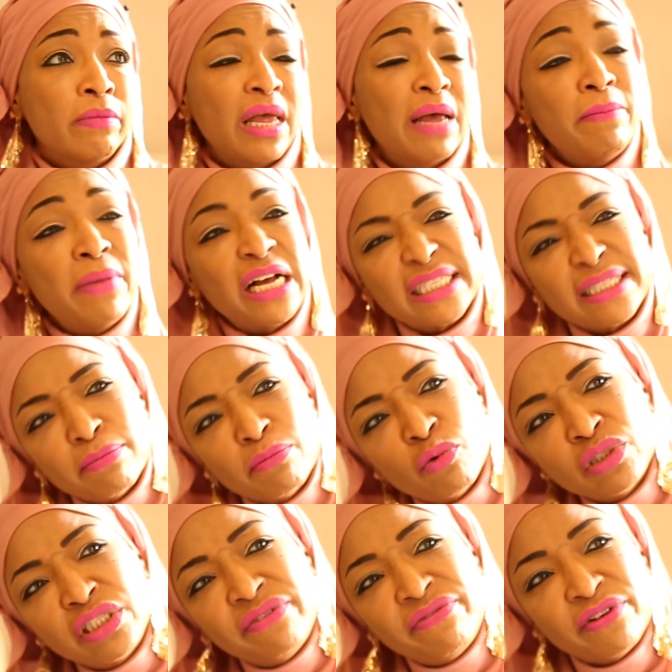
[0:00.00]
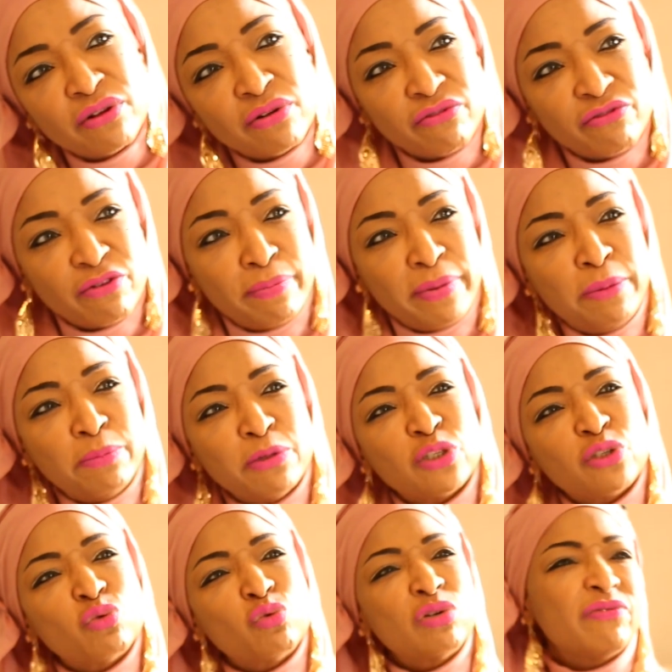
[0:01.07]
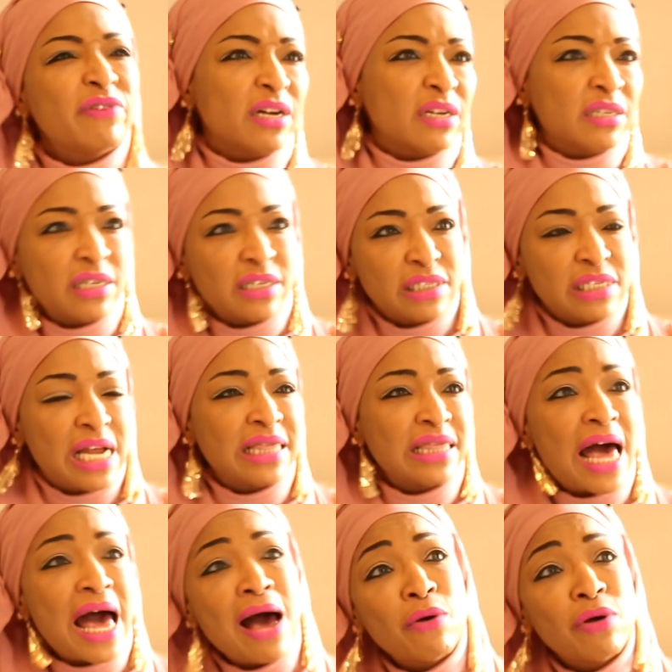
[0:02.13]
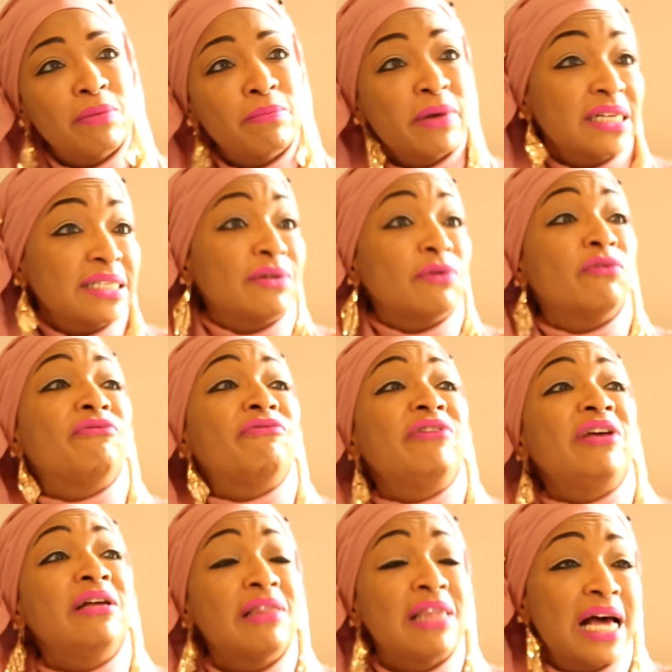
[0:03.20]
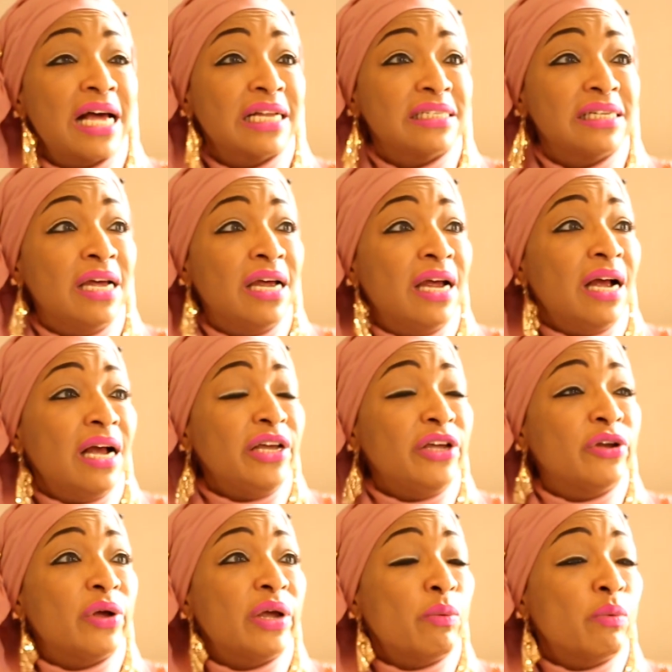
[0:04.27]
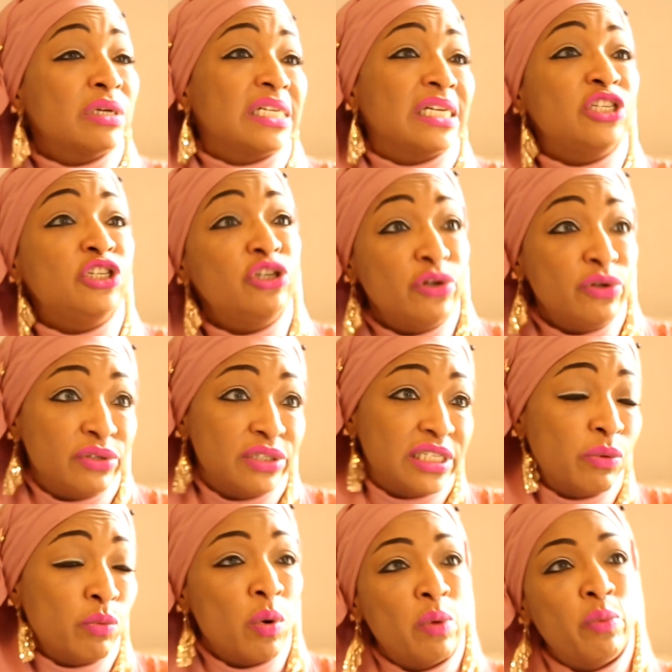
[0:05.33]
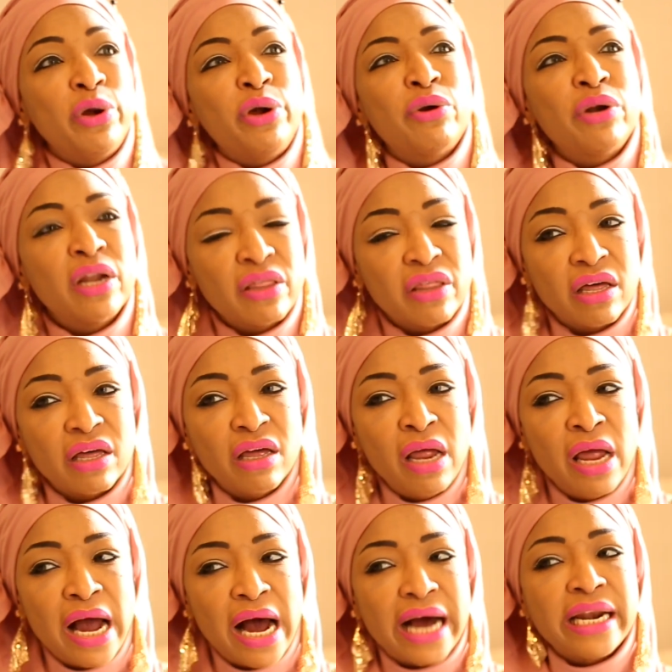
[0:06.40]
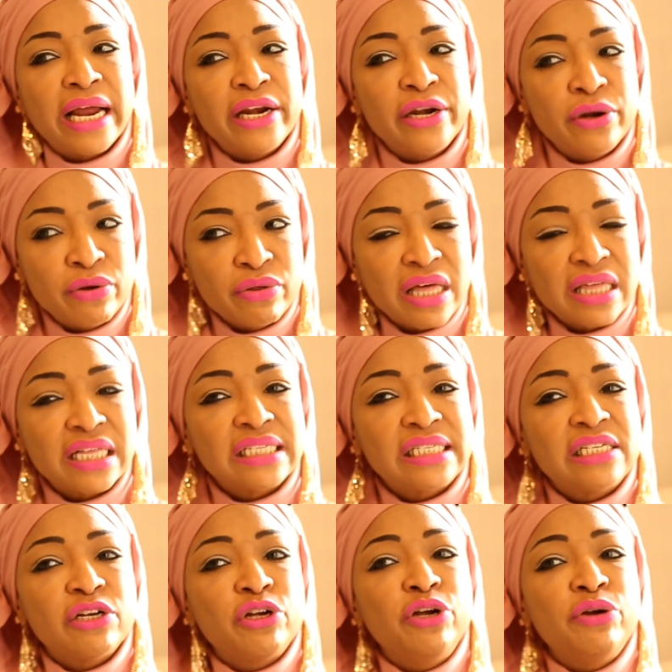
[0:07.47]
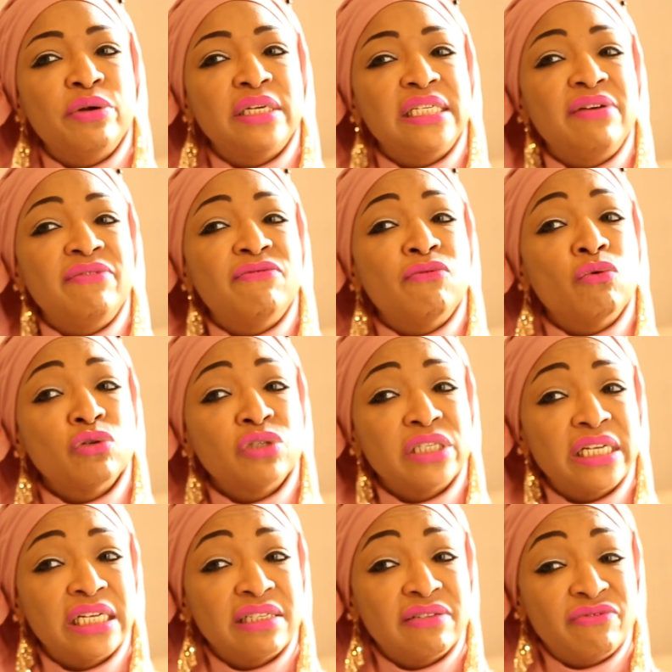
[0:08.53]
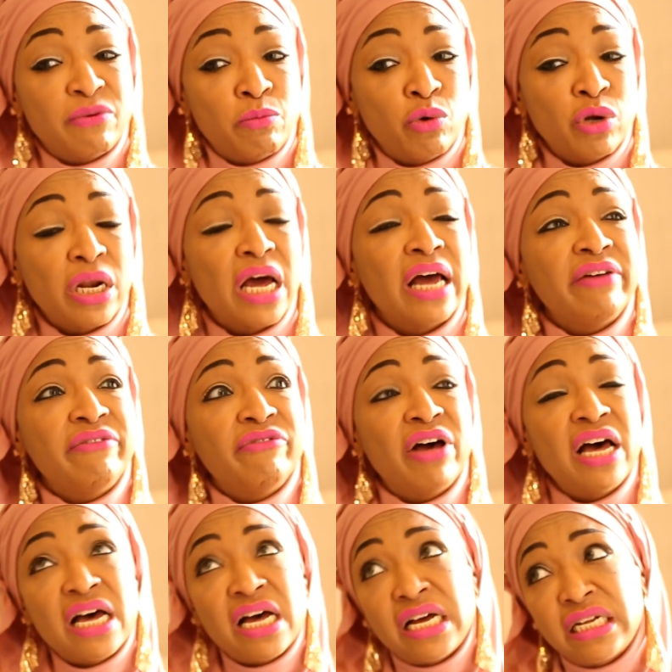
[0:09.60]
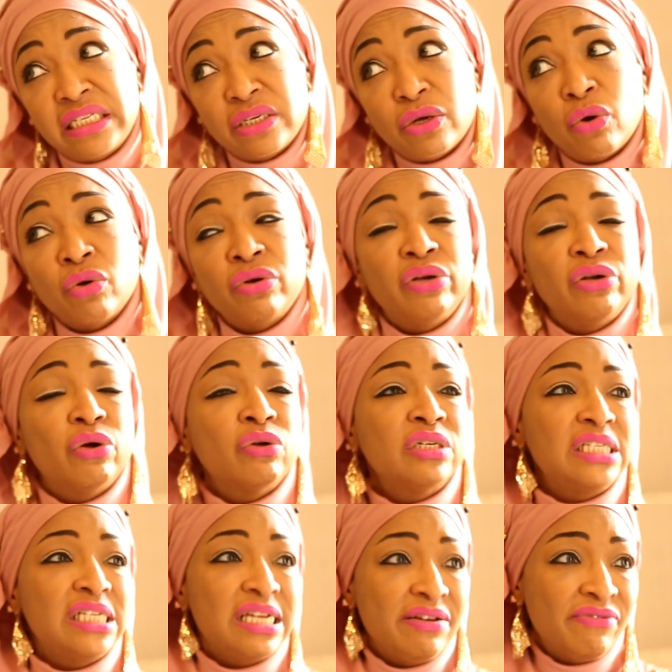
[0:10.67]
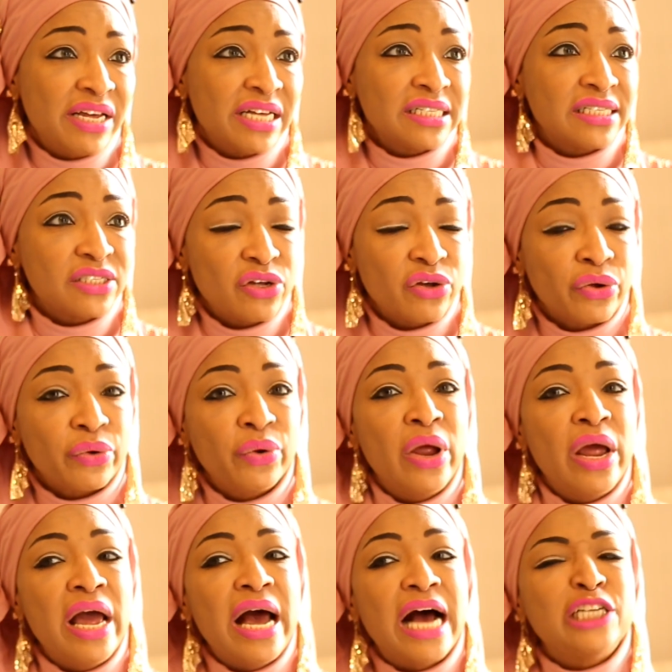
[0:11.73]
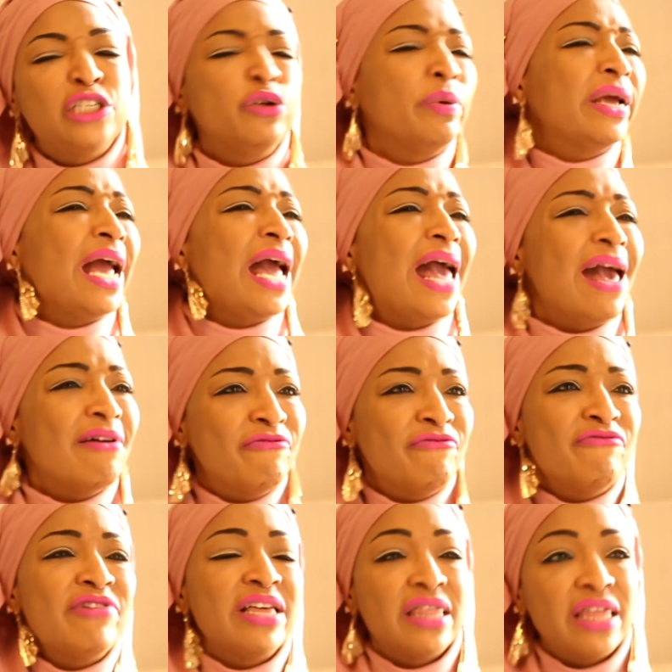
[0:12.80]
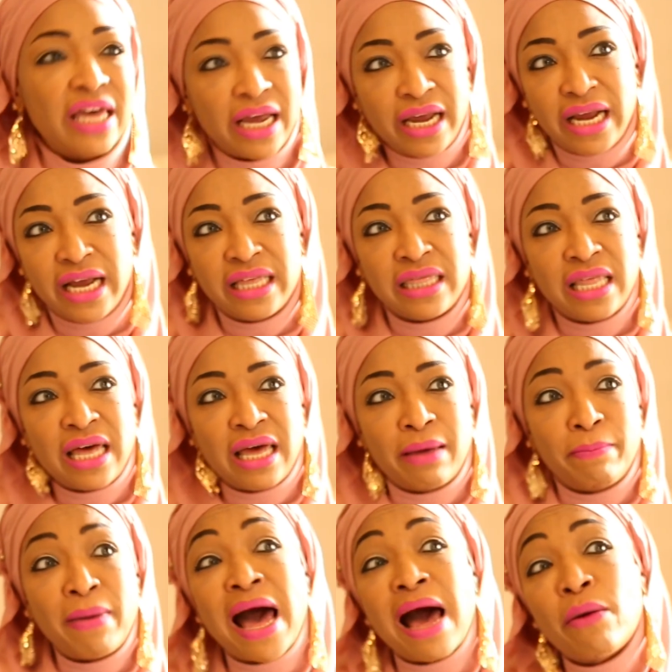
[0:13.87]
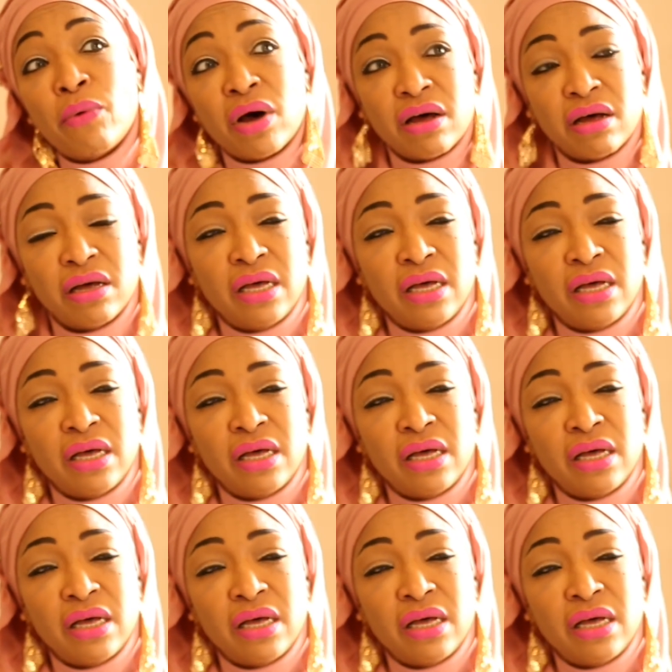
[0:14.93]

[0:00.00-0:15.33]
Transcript: it makes it more difficult for people to sort of understand the outcome, because they will feel that, it was induced in way or another. And I know that the security forces, from what I've heard on TV and so, are doing everything in their power